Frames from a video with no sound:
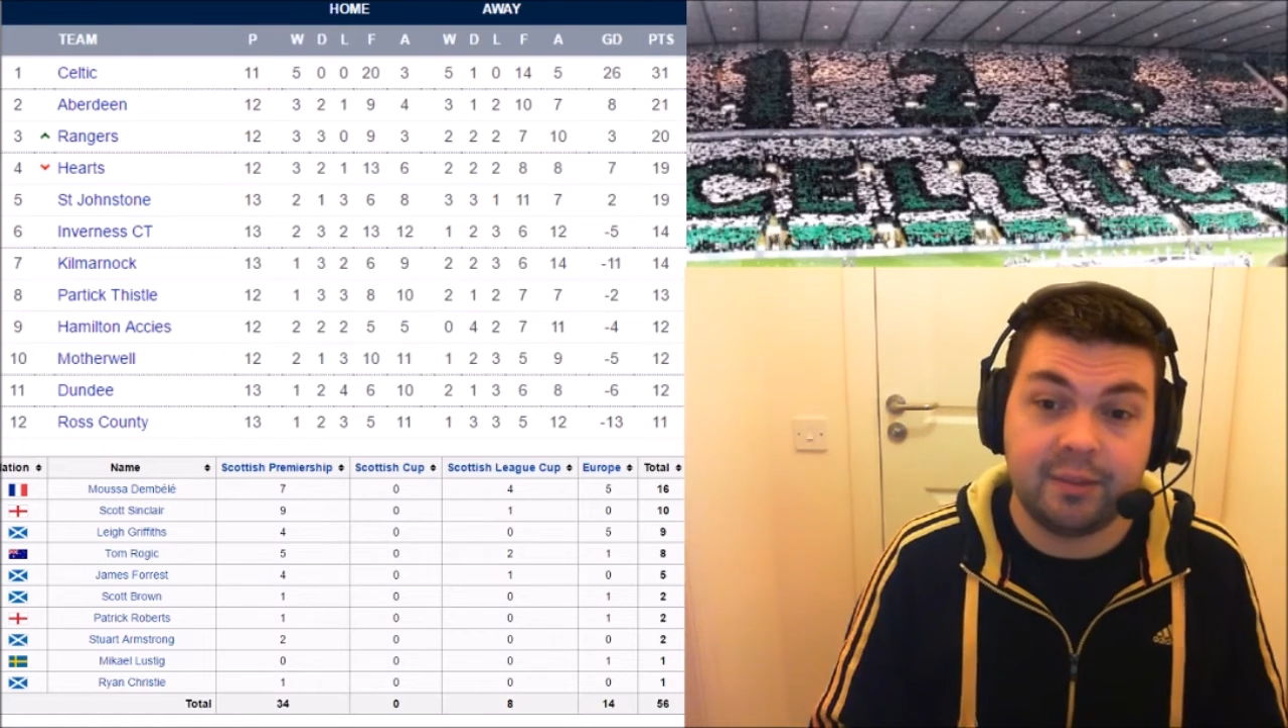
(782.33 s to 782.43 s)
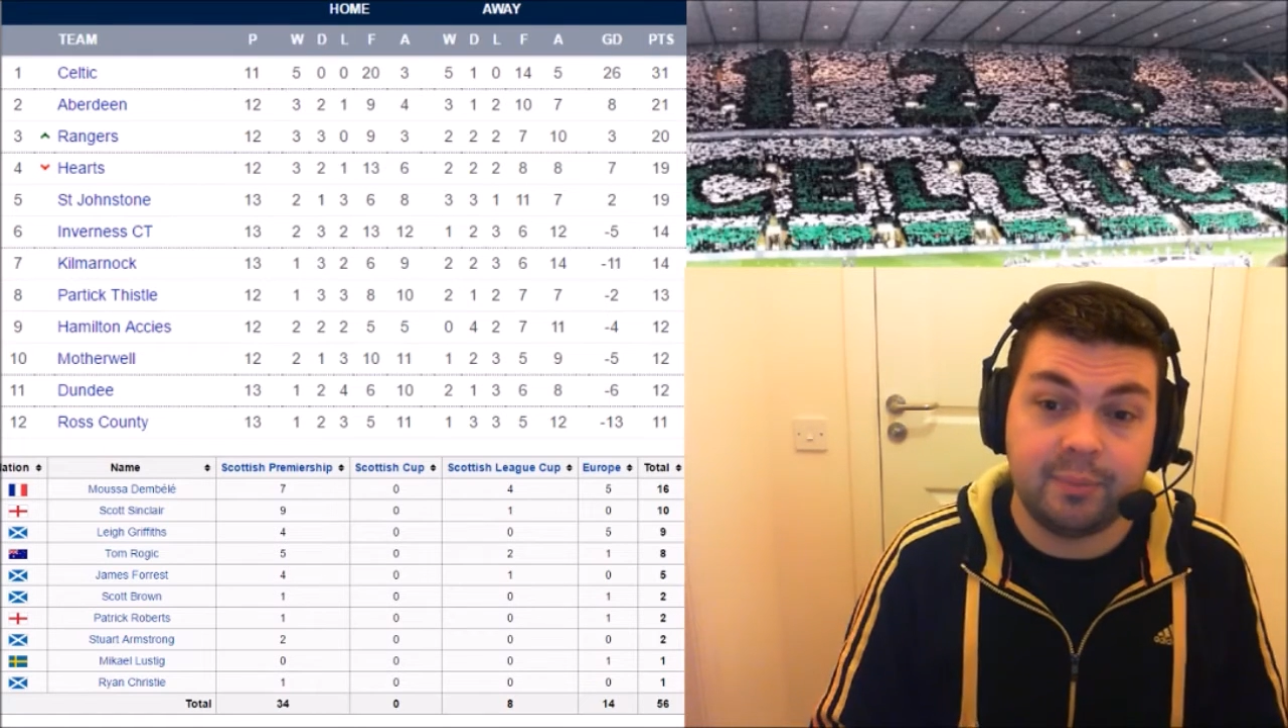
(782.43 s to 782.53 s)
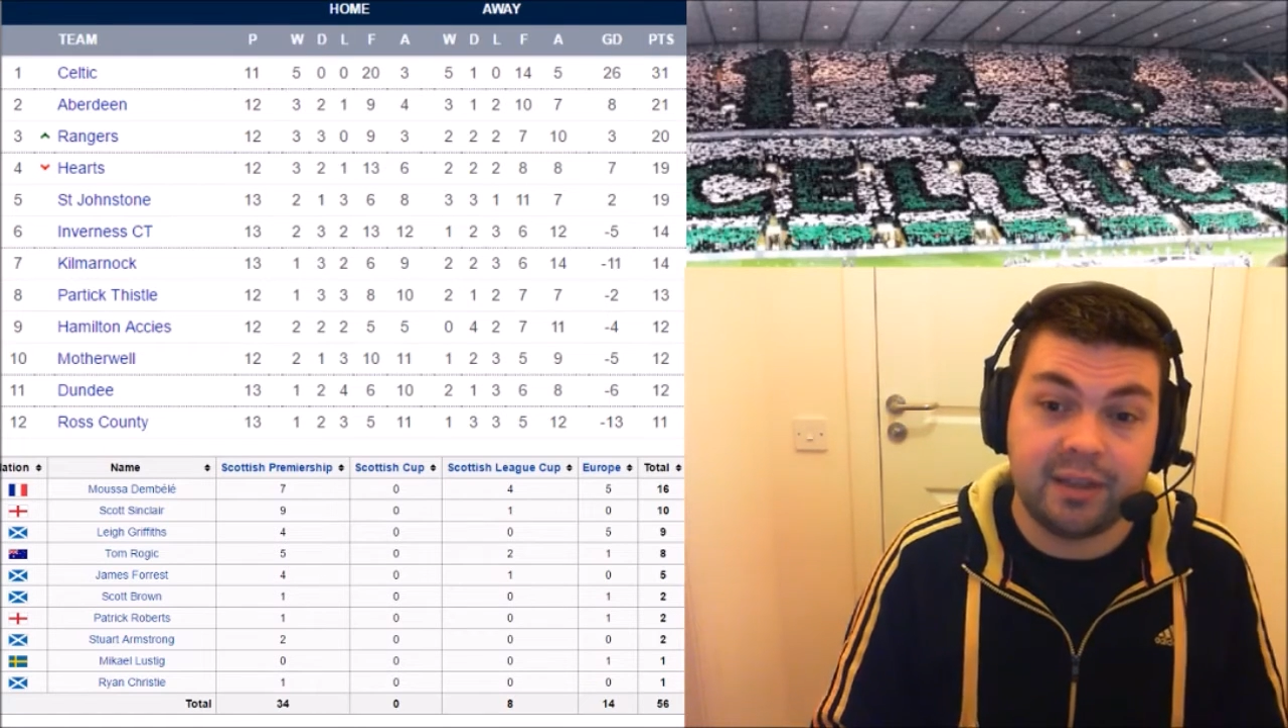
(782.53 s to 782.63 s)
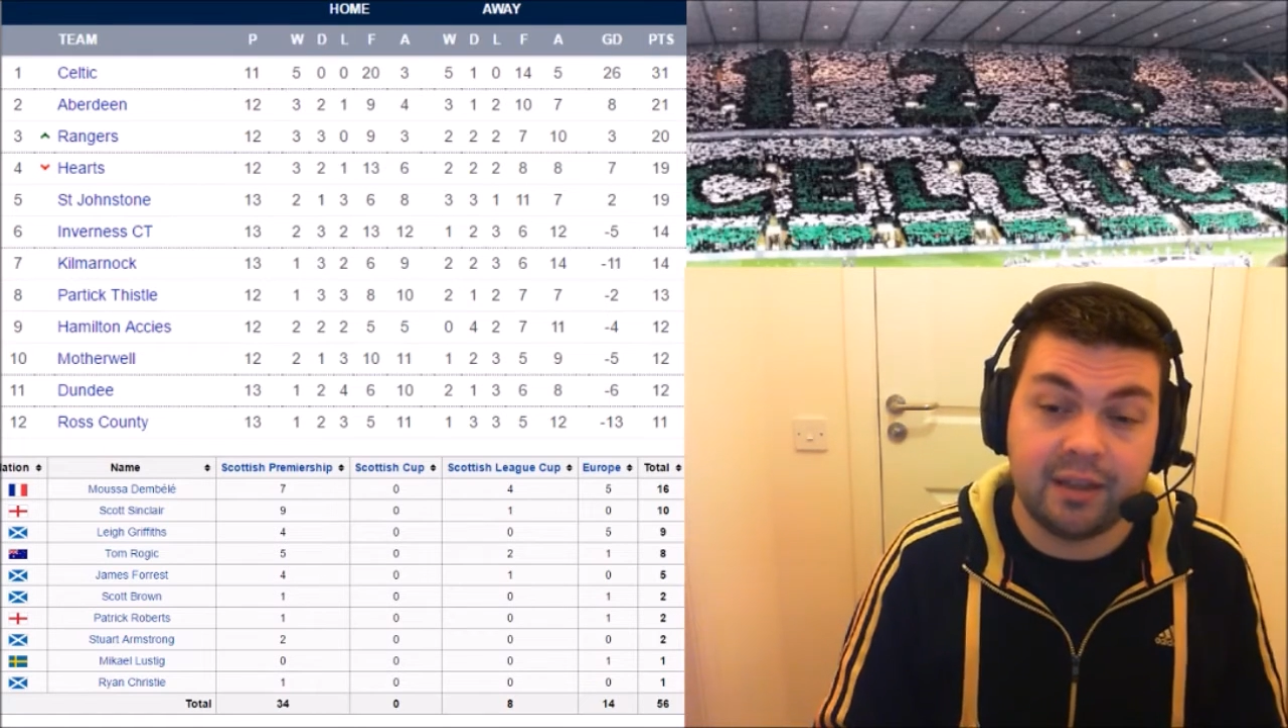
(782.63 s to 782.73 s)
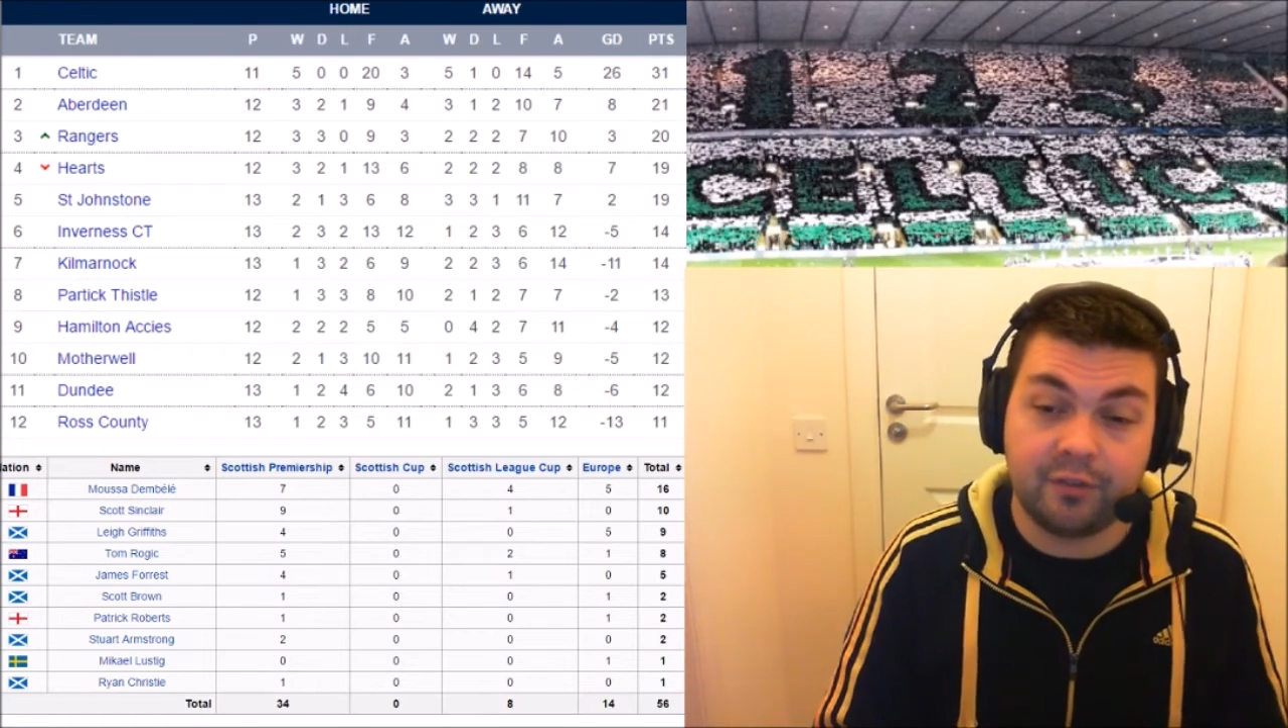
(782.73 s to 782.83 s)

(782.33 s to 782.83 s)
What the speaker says: to be,